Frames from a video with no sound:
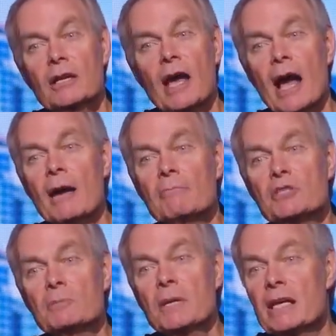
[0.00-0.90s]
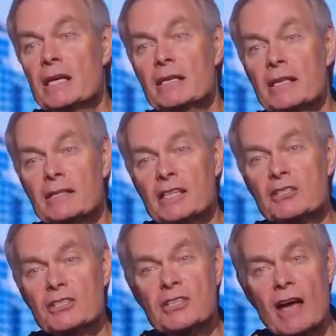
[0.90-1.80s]
I'm speaking that
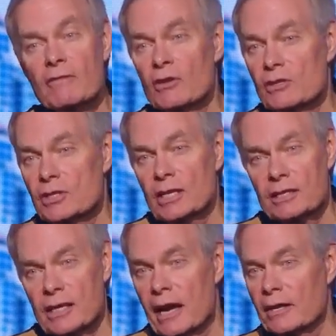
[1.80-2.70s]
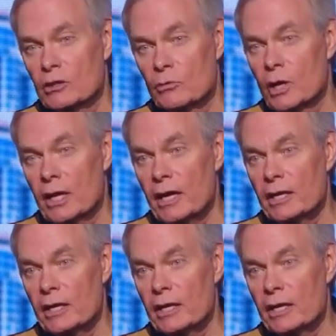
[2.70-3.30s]
this devil is getting out of the way.